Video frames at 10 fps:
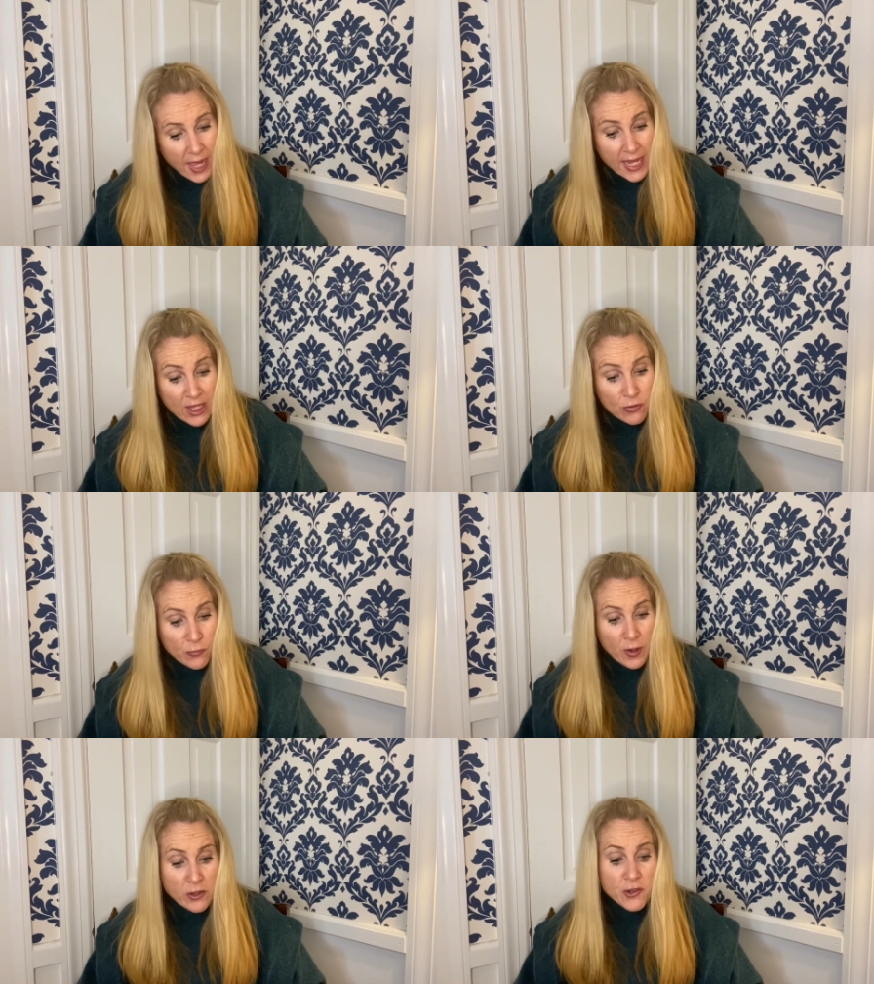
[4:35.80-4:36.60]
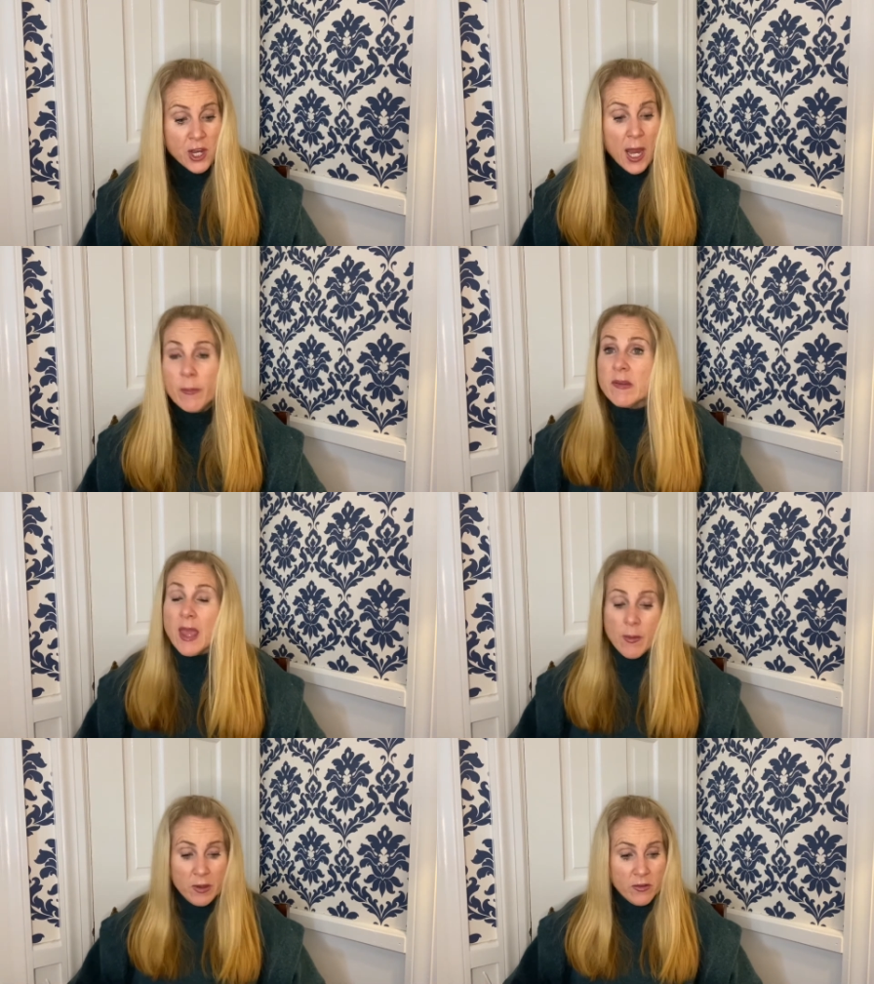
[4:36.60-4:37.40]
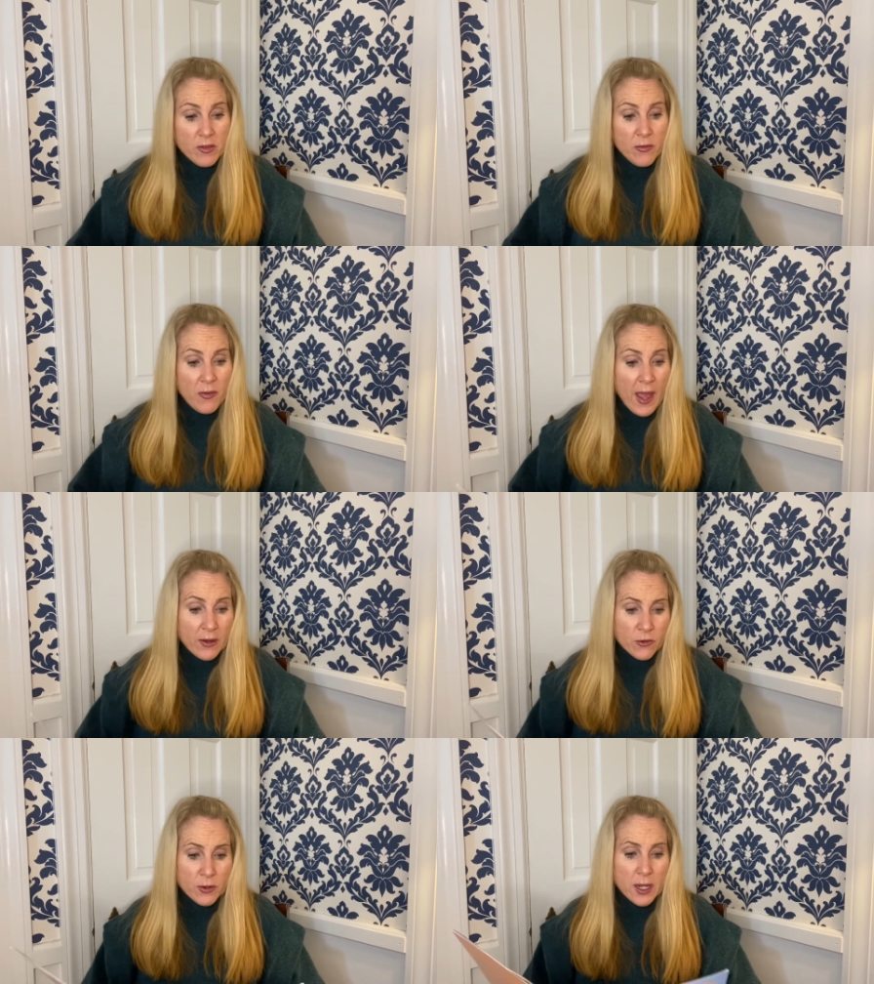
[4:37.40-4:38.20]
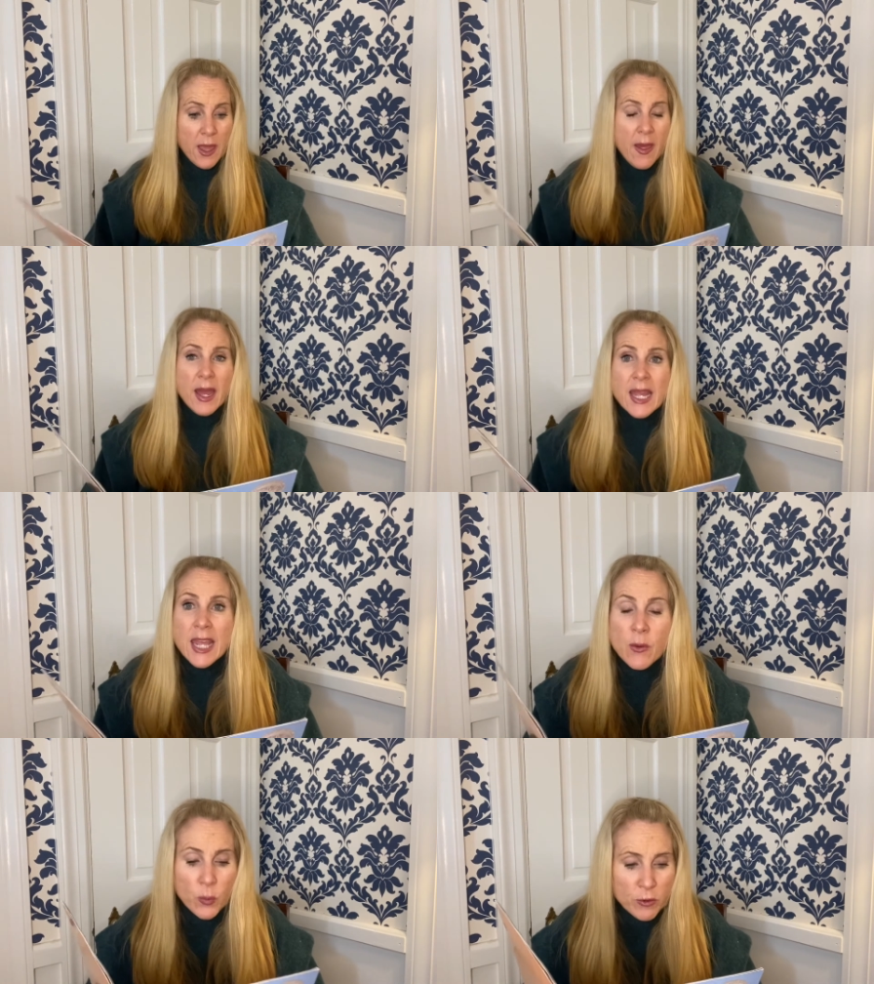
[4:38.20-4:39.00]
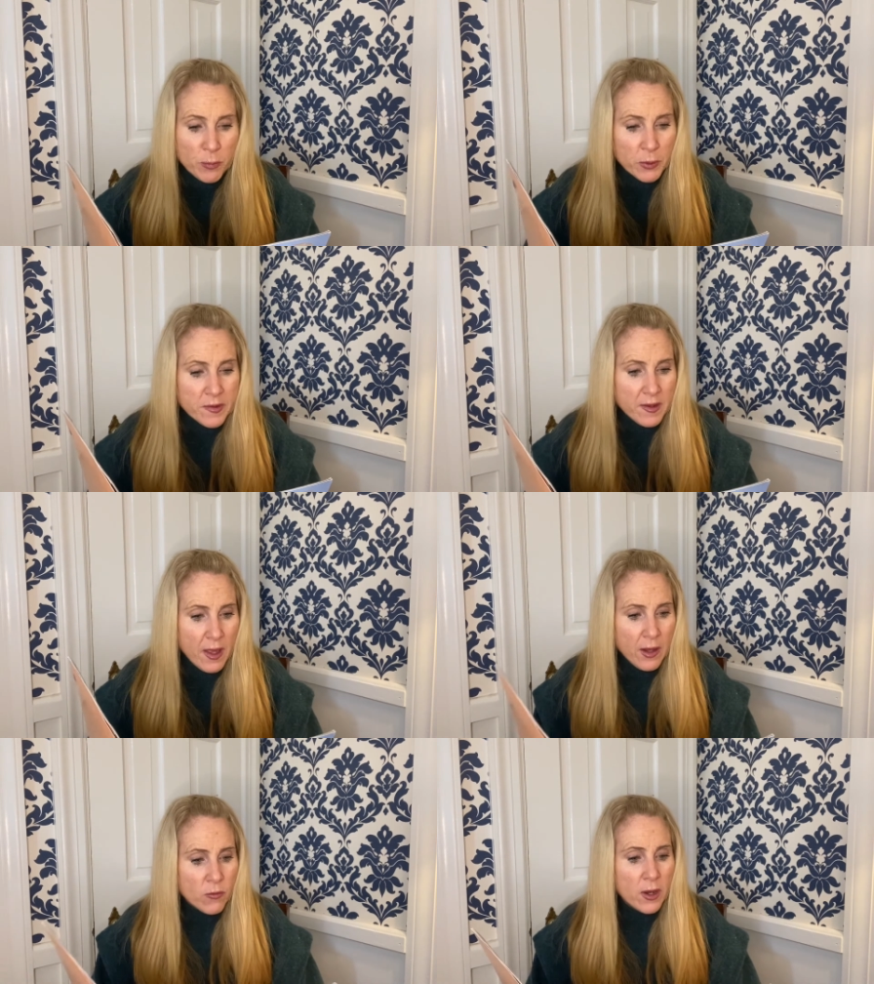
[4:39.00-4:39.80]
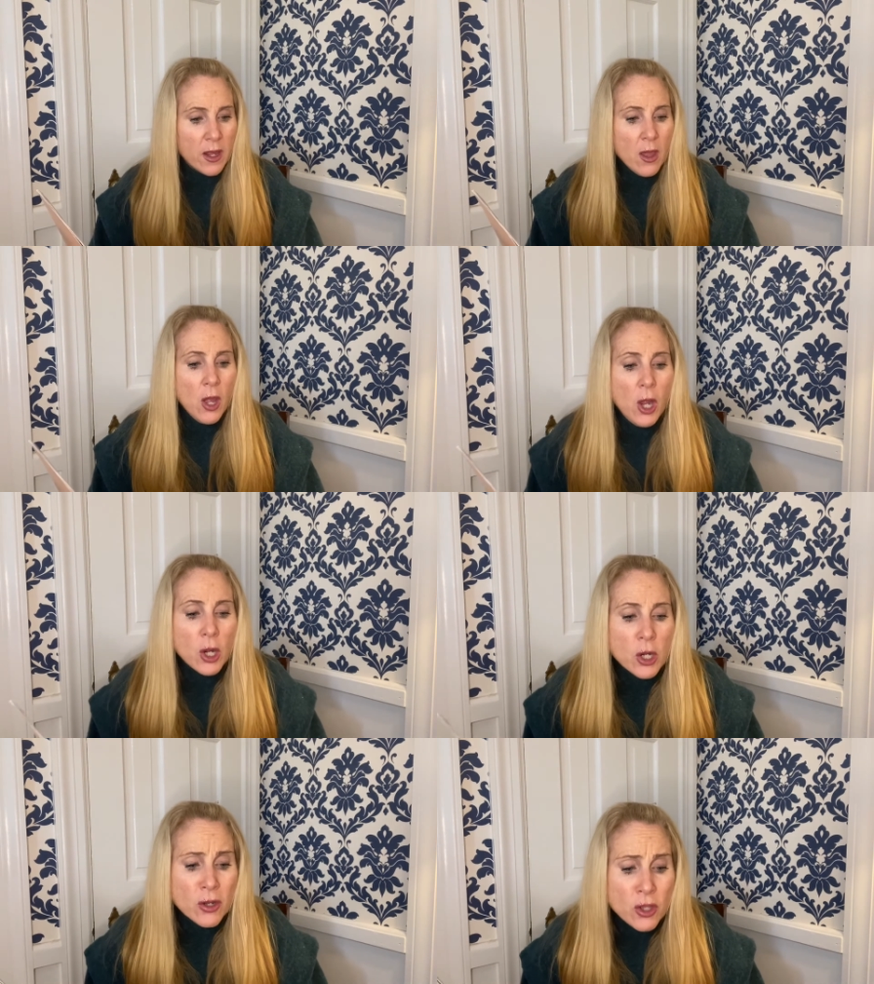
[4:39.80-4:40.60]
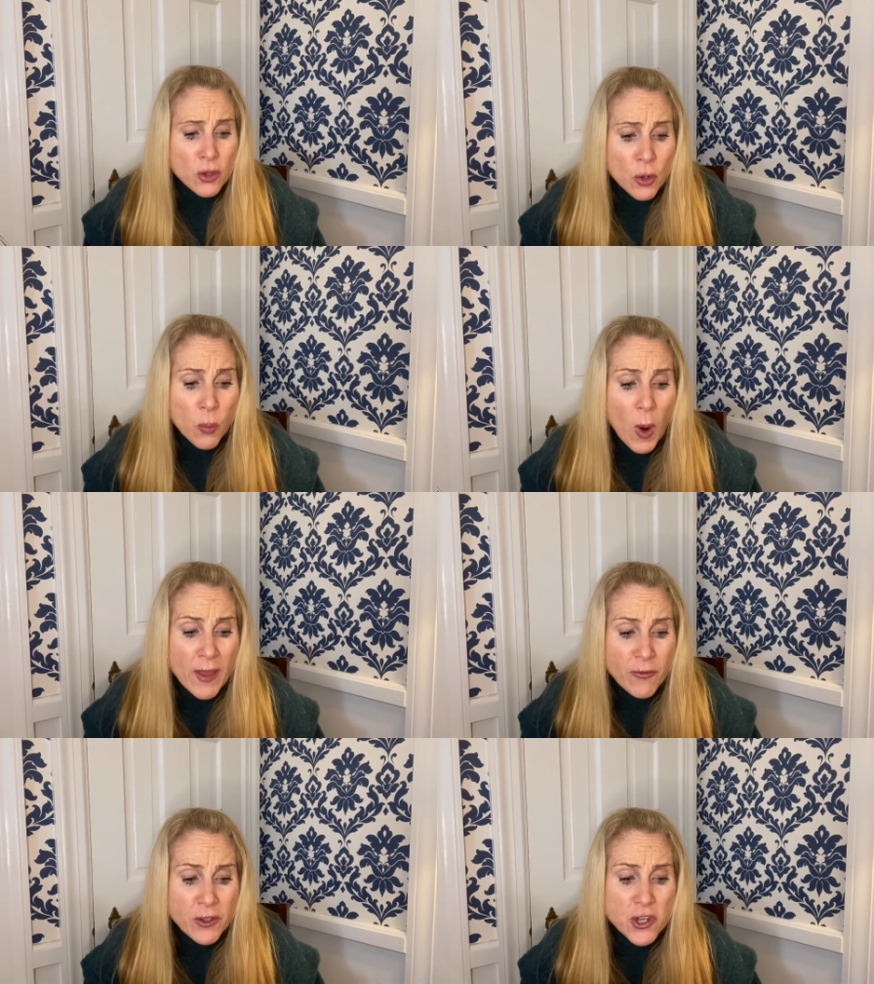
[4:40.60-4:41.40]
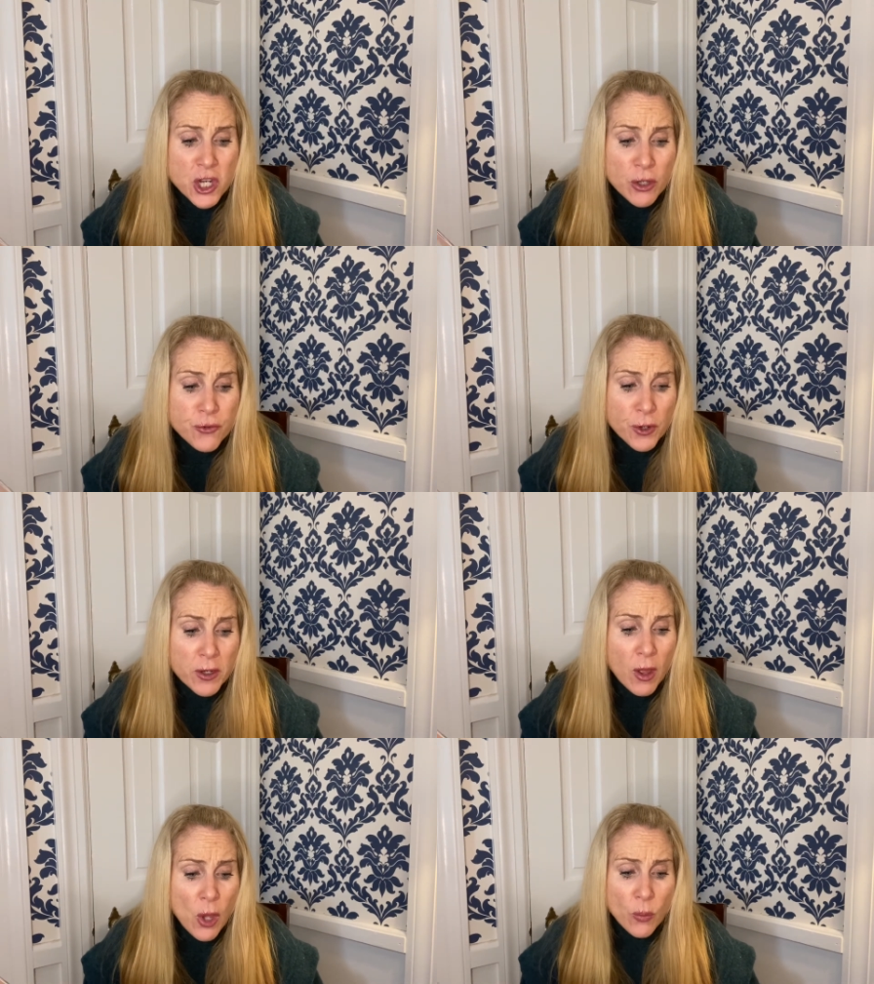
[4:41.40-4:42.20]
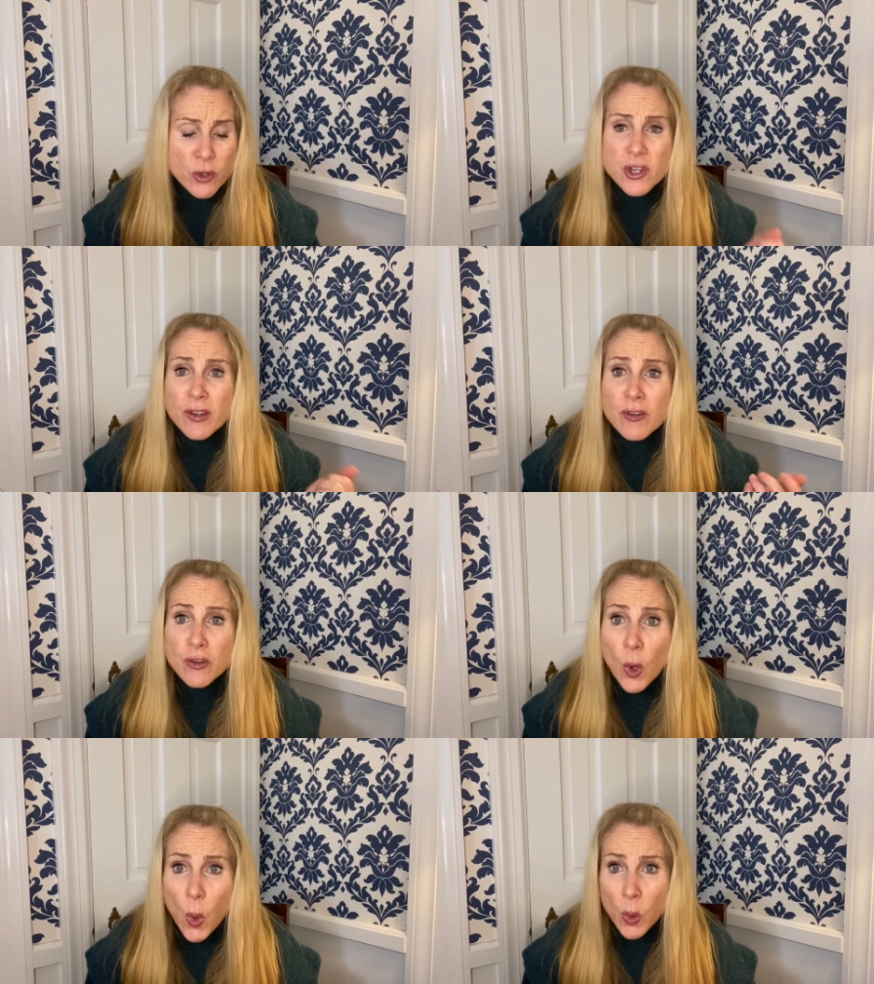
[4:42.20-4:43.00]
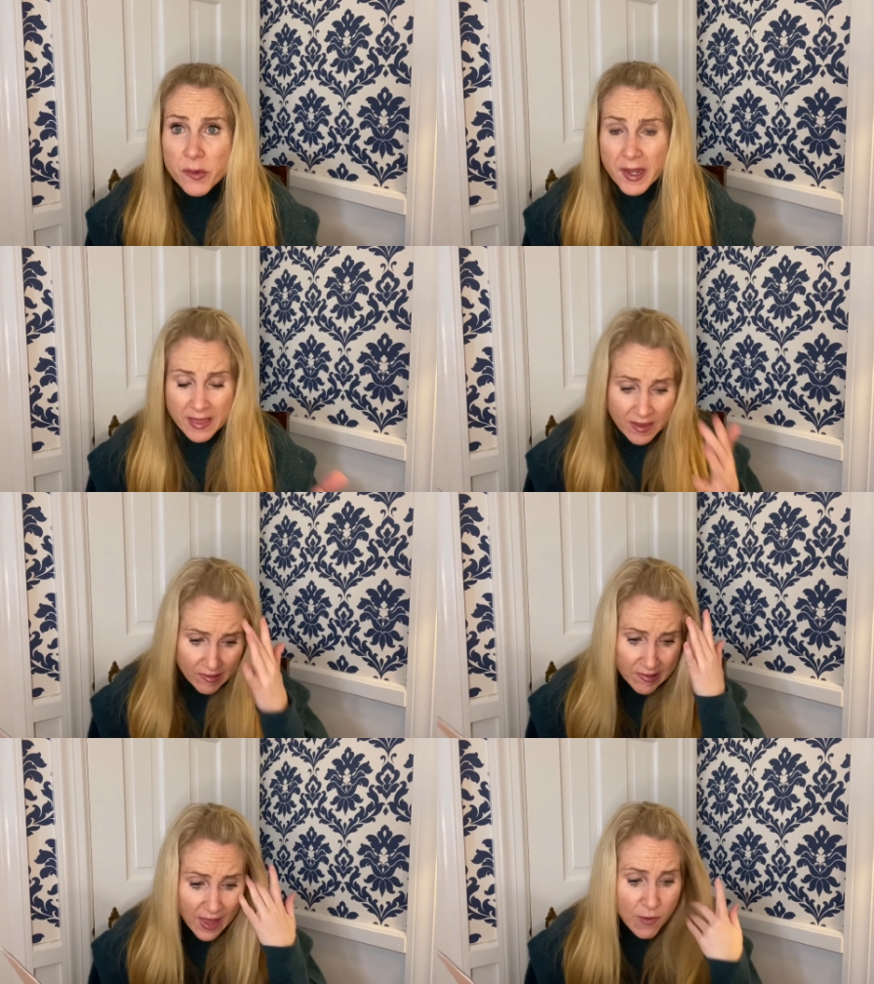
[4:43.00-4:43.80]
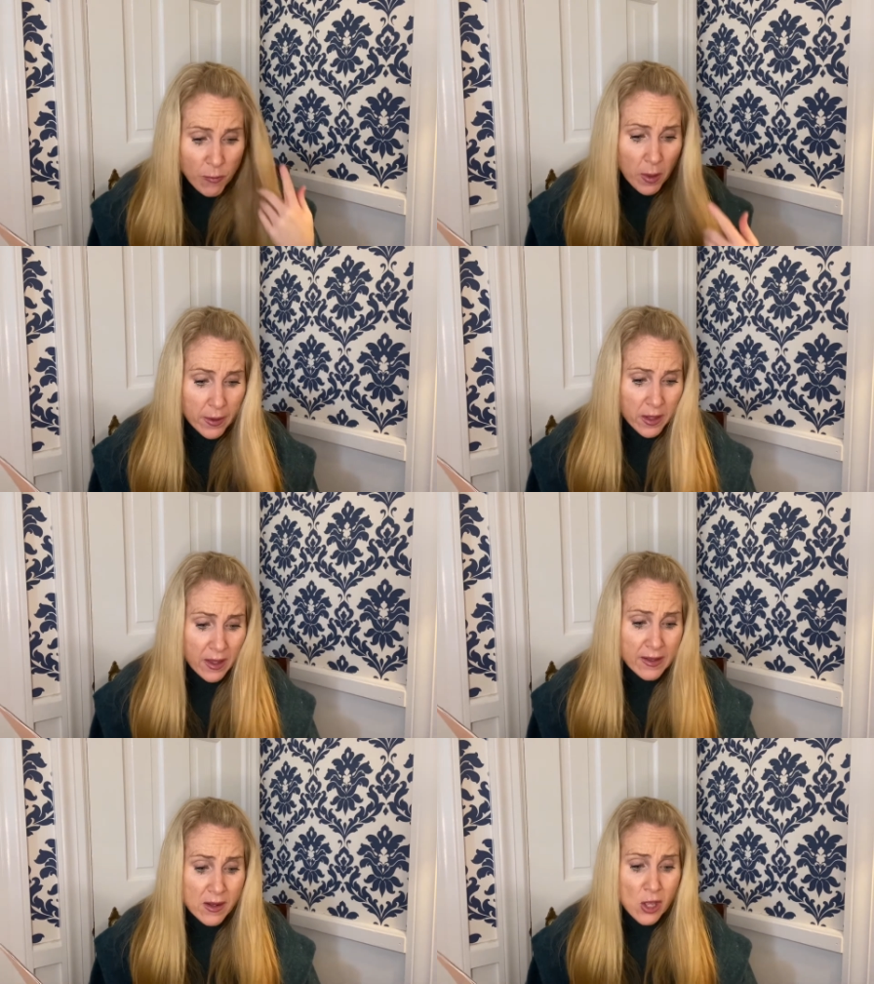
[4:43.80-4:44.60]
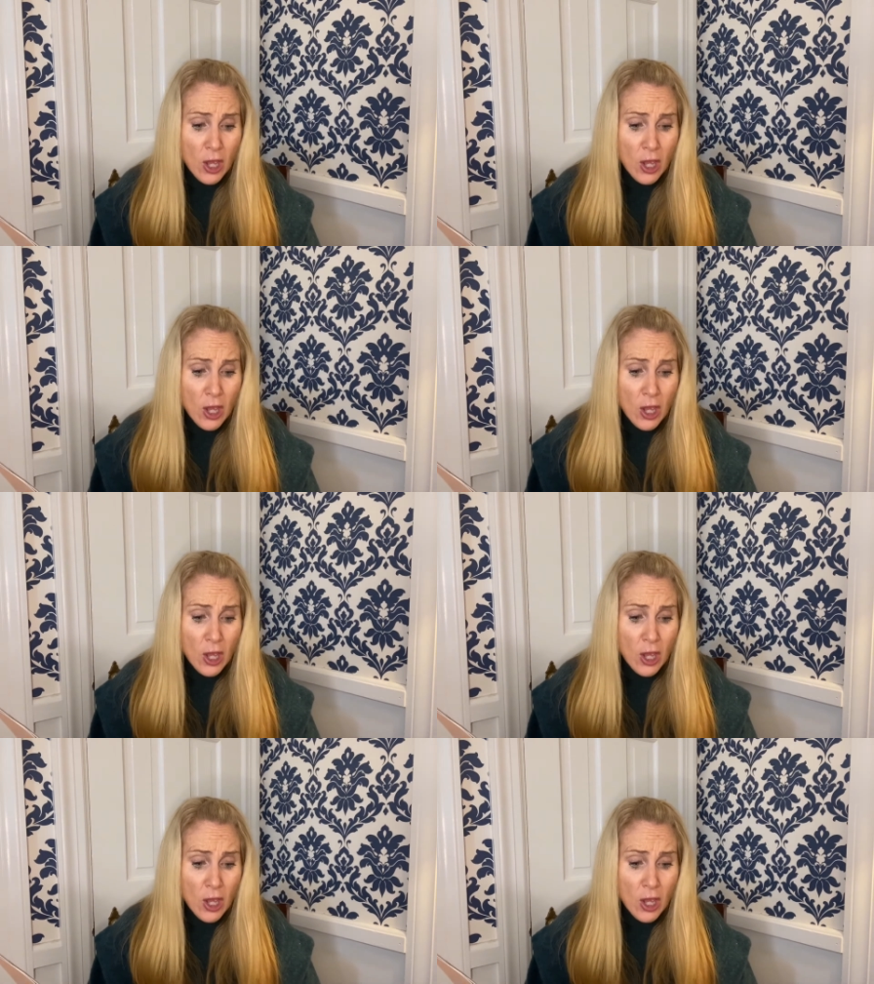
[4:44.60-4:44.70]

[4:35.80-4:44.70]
His friend James came into the factory. He whispered to Henry, Your wife and children were just sold at the slave market.